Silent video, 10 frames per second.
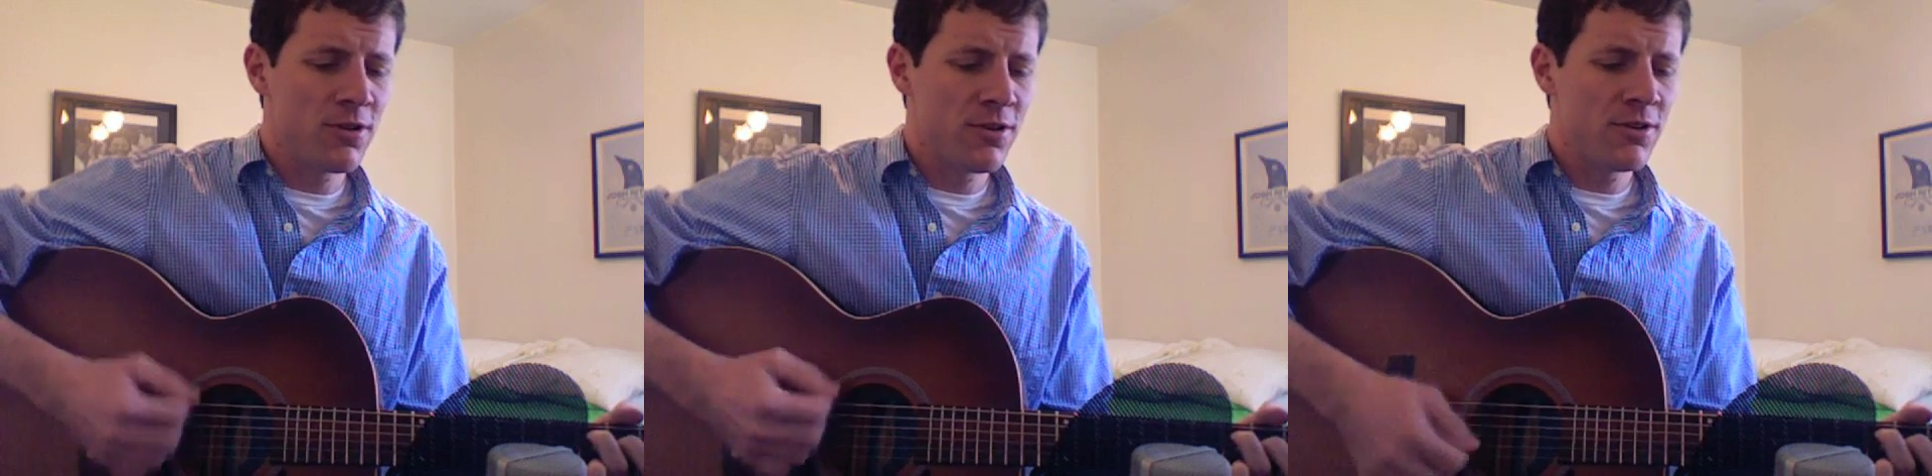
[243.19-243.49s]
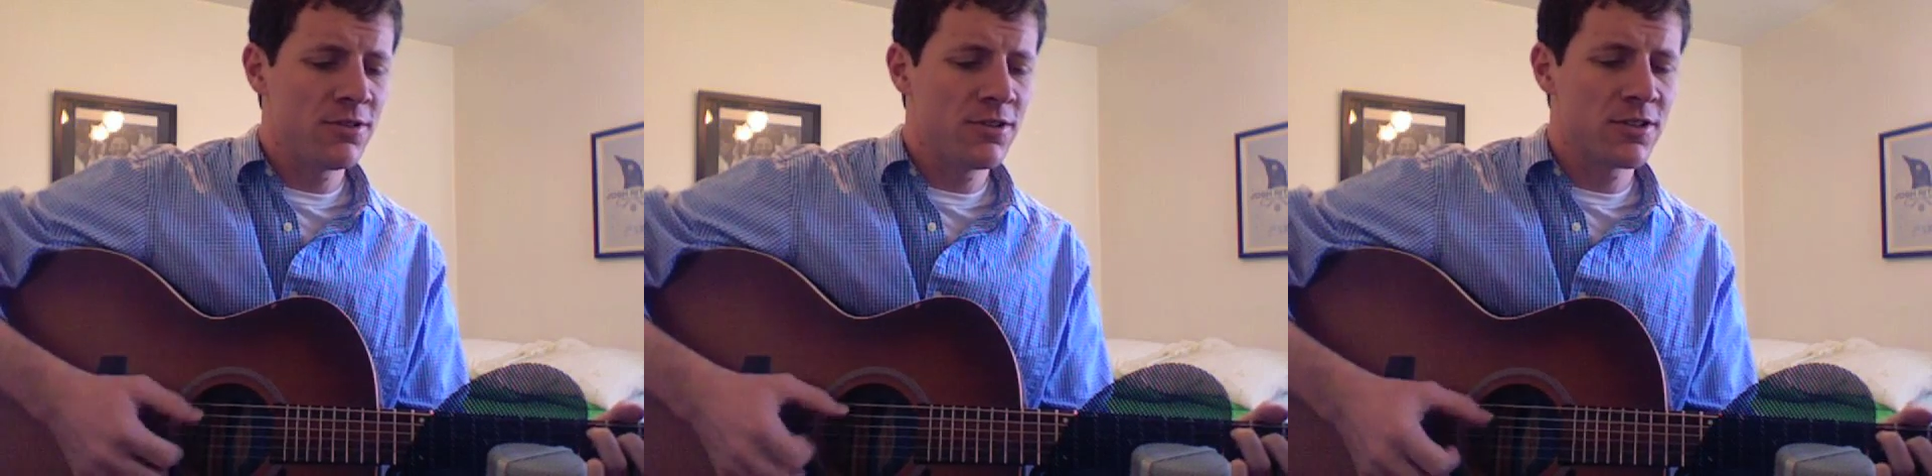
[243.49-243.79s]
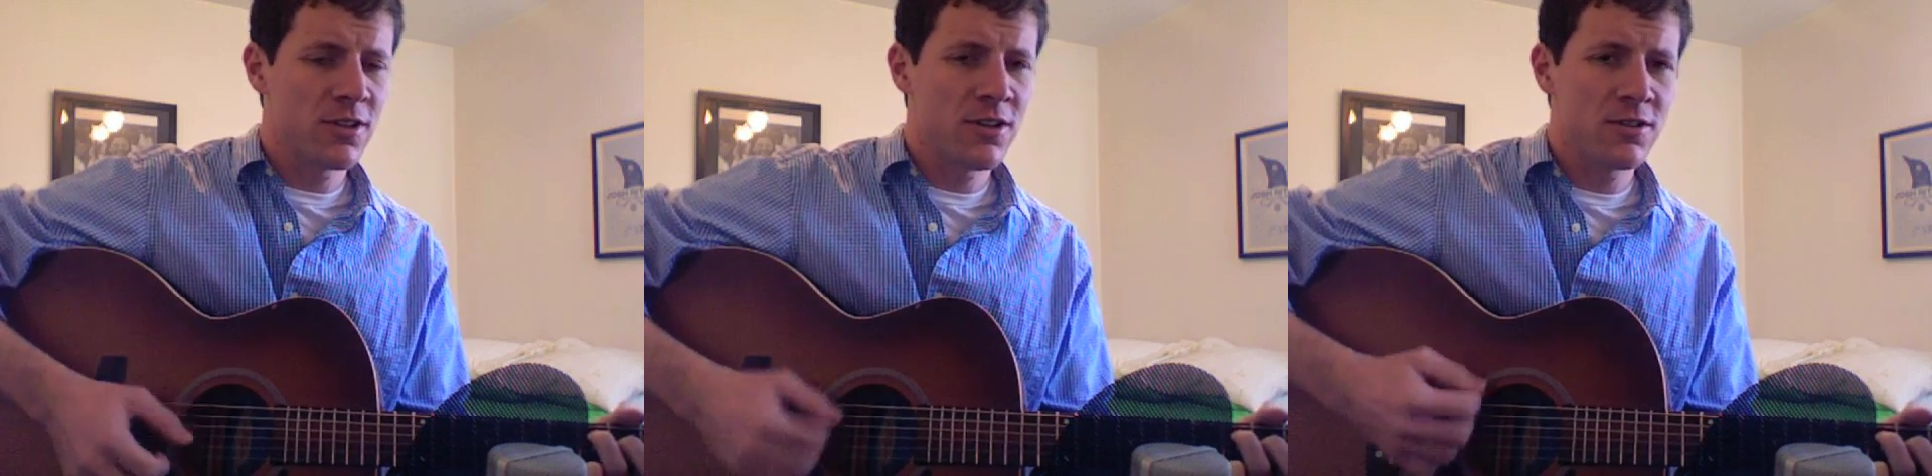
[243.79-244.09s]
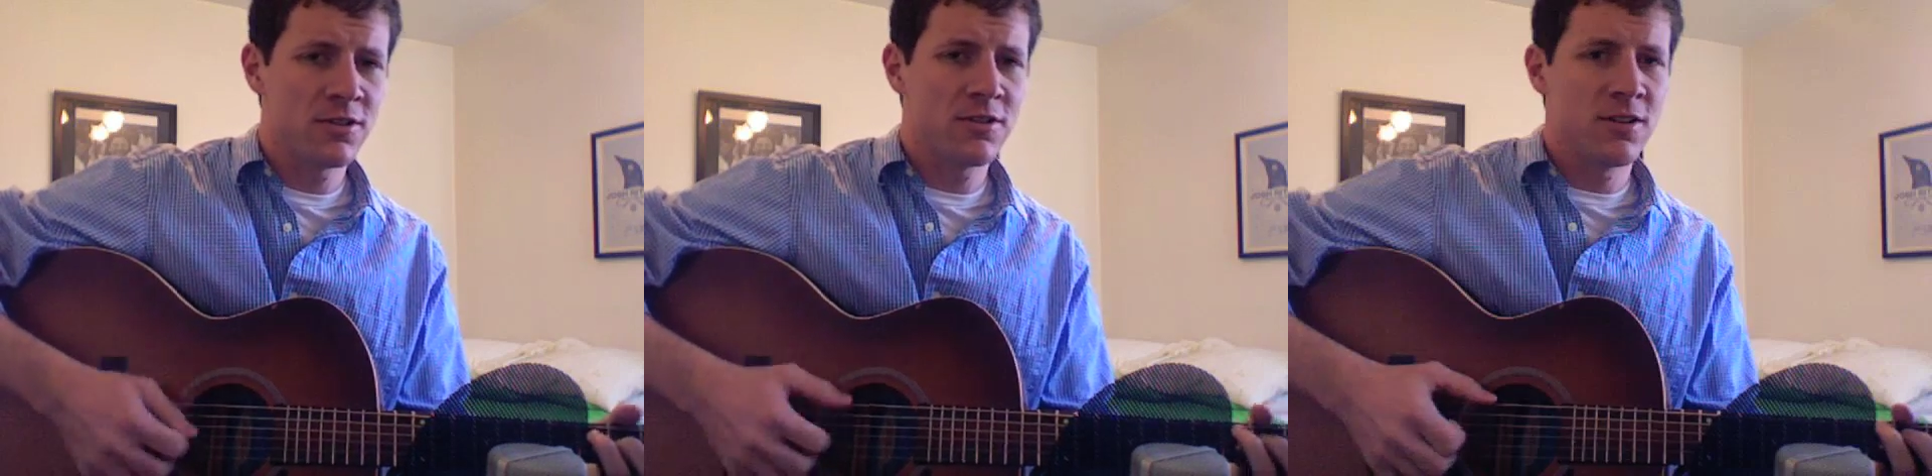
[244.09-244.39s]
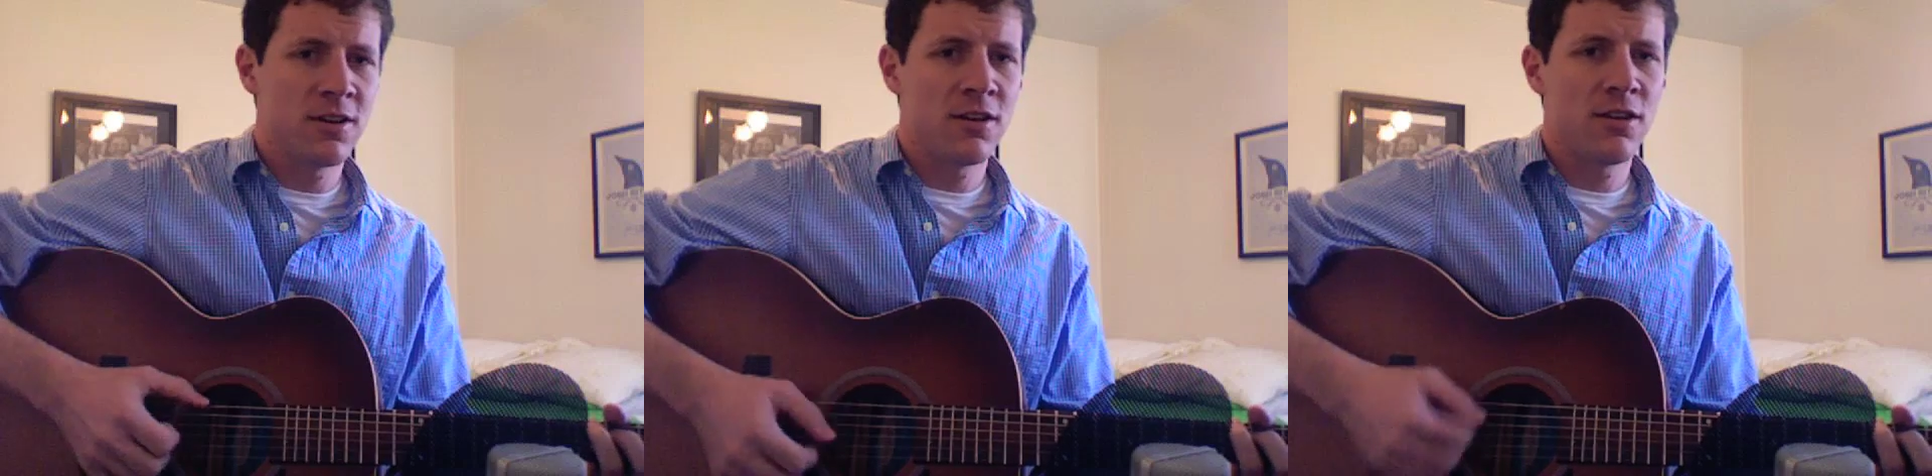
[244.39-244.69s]
it says is
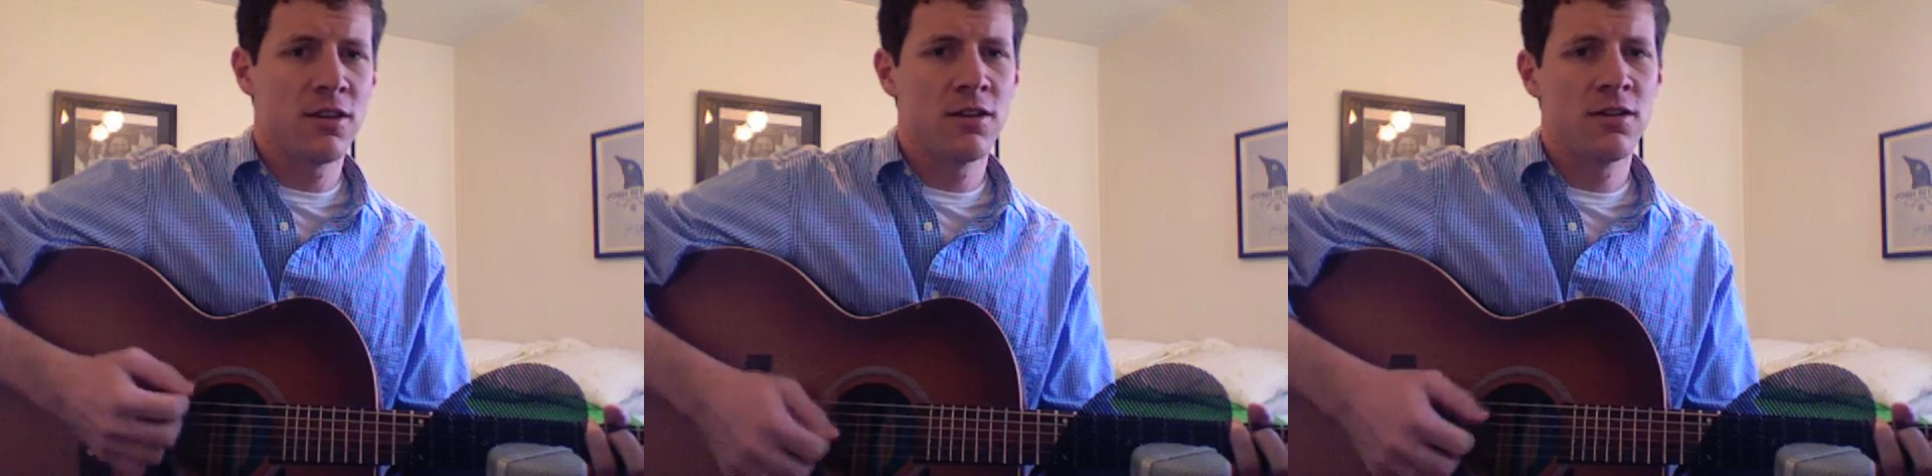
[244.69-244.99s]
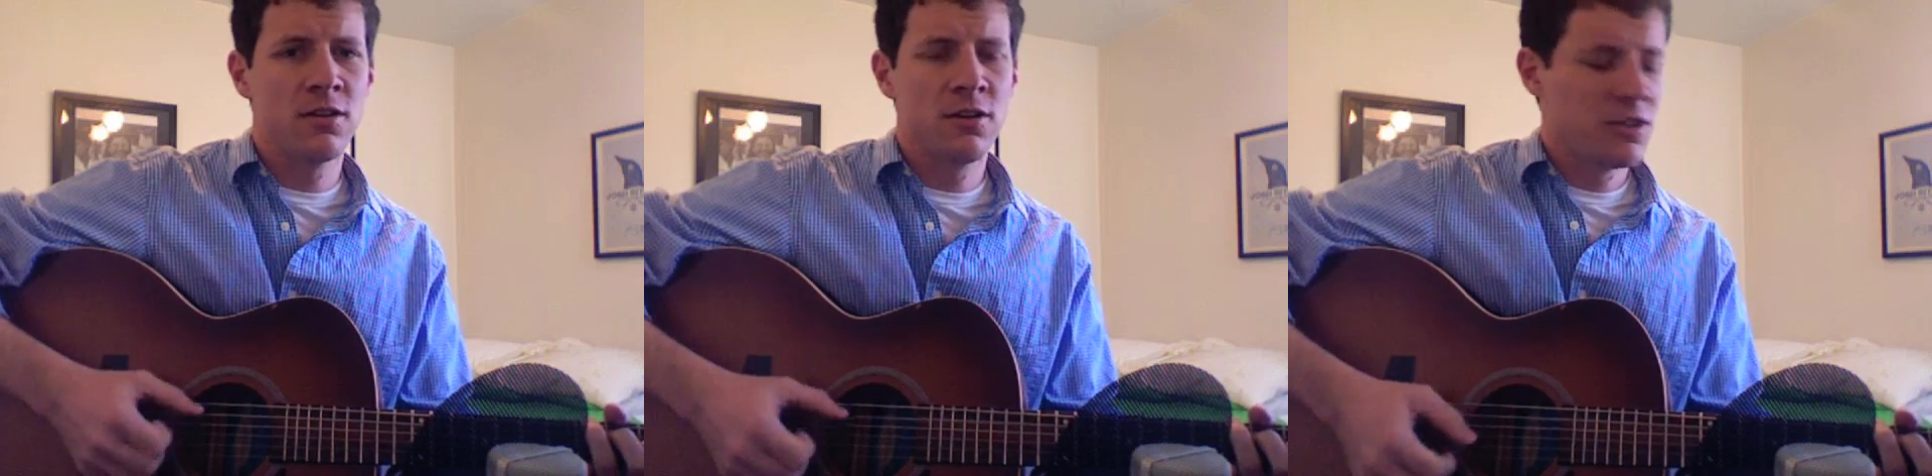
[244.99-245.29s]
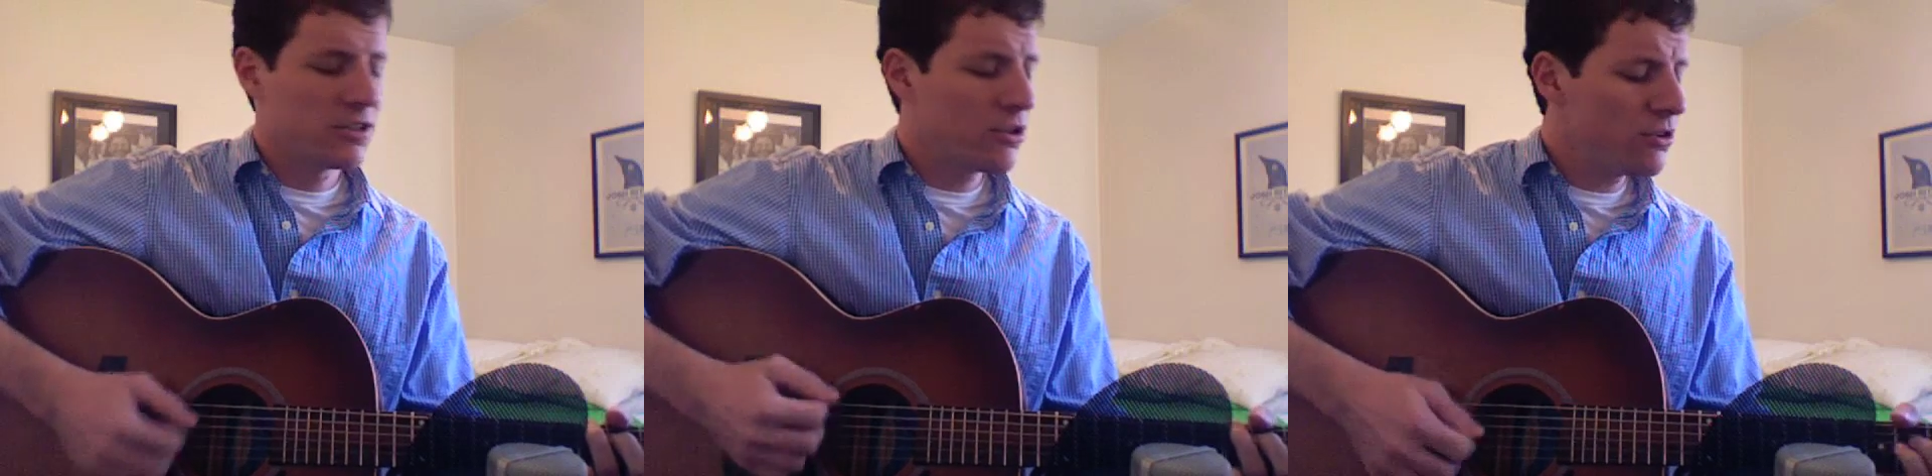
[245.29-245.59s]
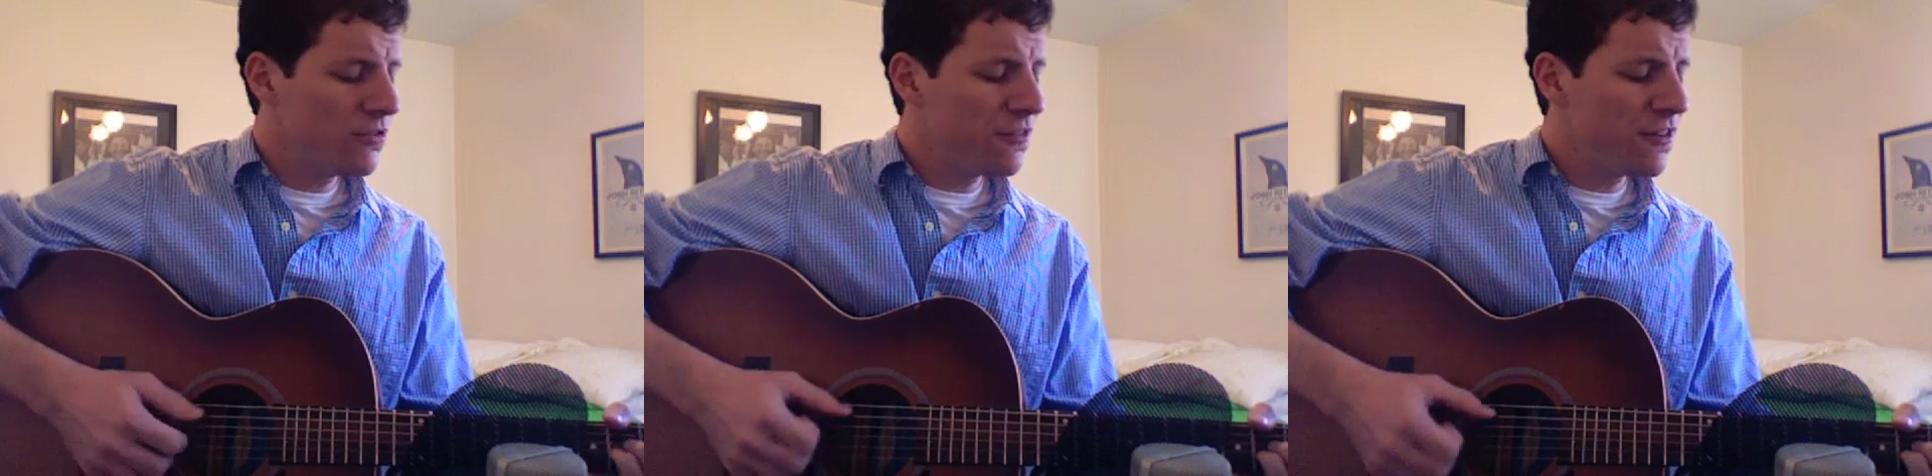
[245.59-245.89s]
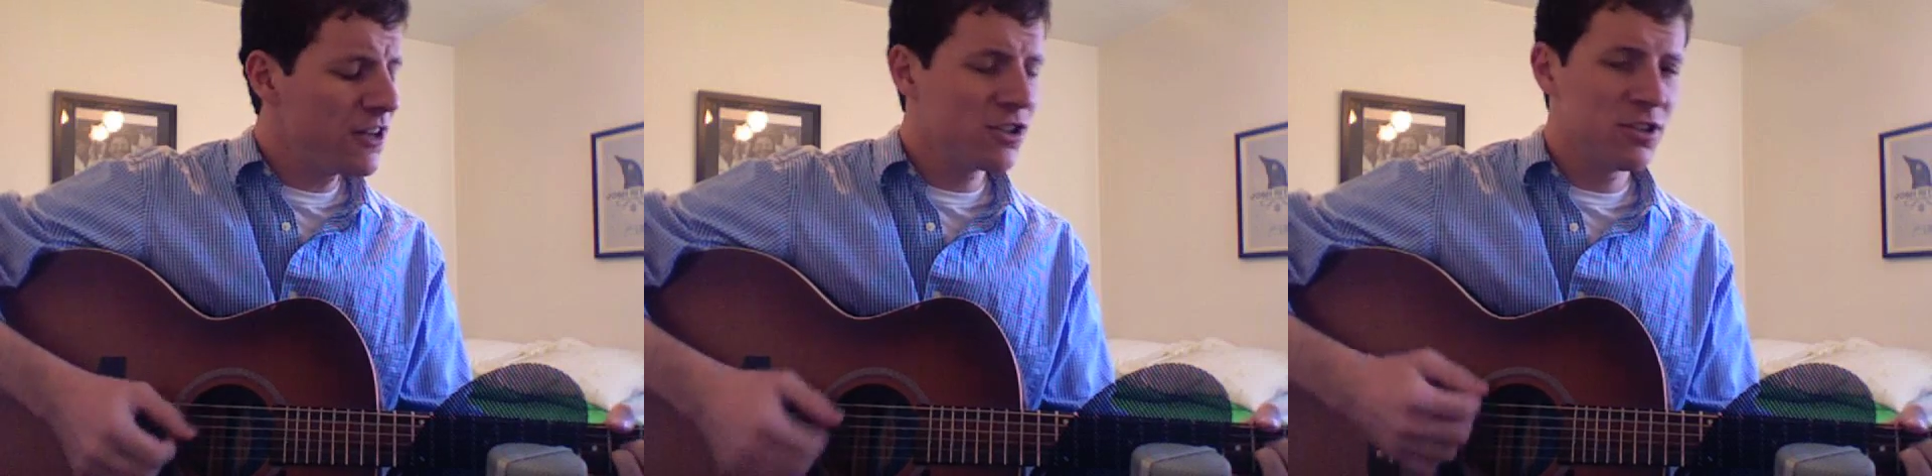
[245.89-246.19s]
death. So
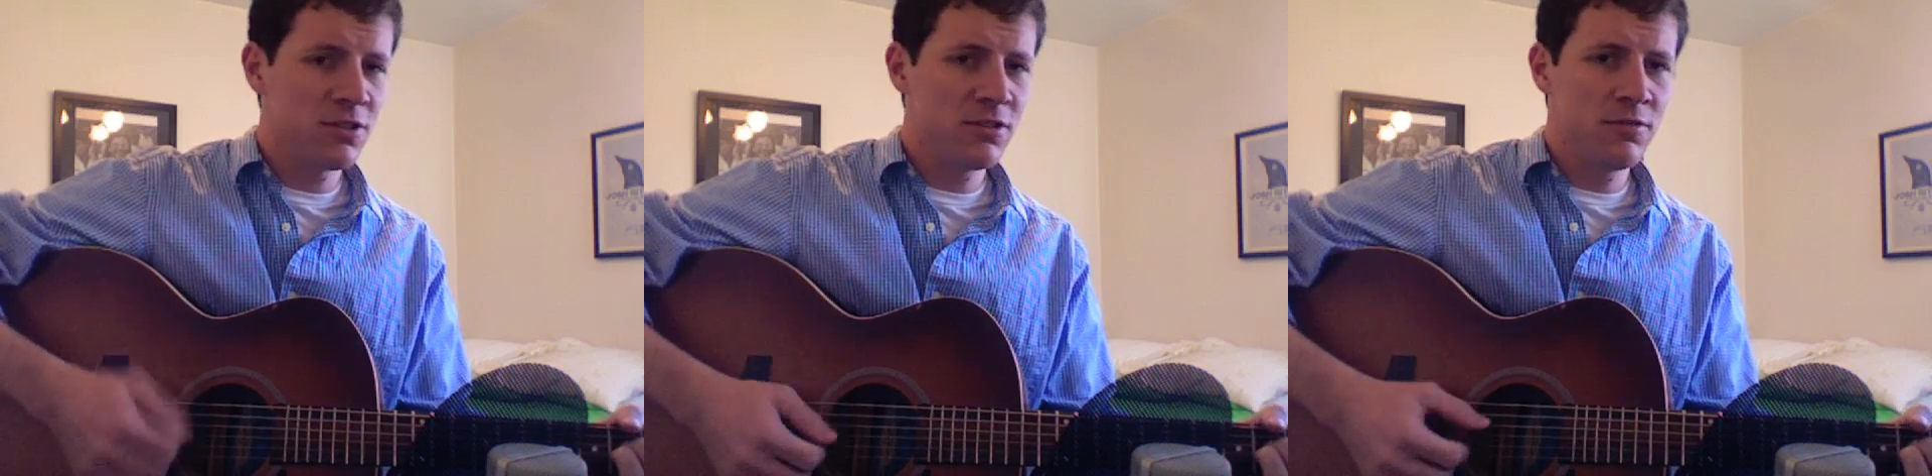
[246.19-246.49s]
confession,